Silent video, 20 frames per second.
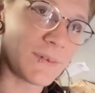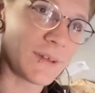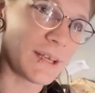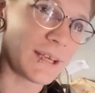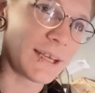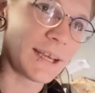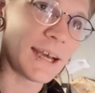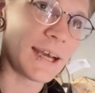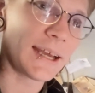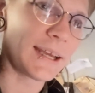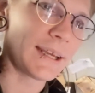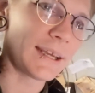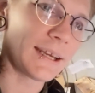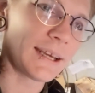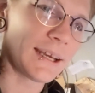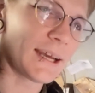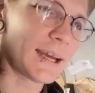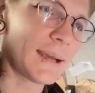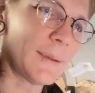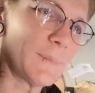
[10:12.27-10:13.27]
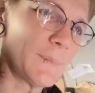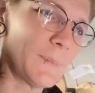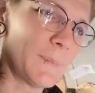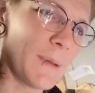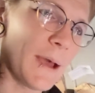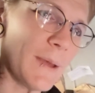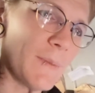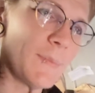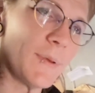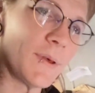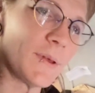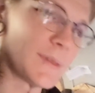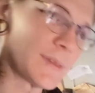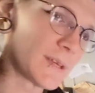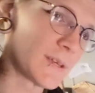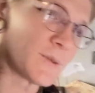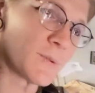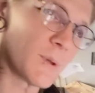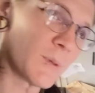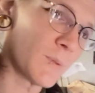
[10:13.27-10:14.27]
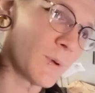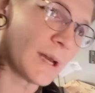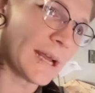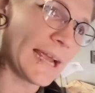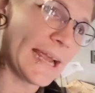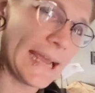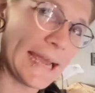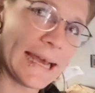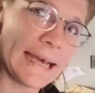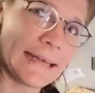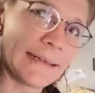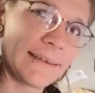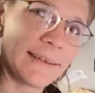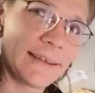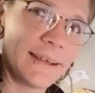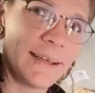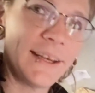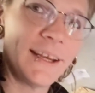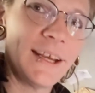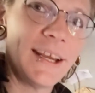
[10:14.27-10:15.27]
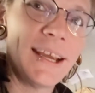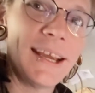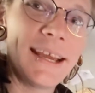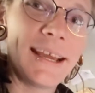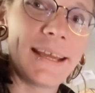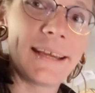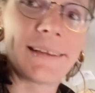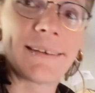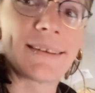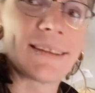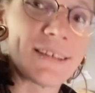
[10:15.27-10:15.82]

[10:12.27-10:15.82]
Like I built this with what I had, and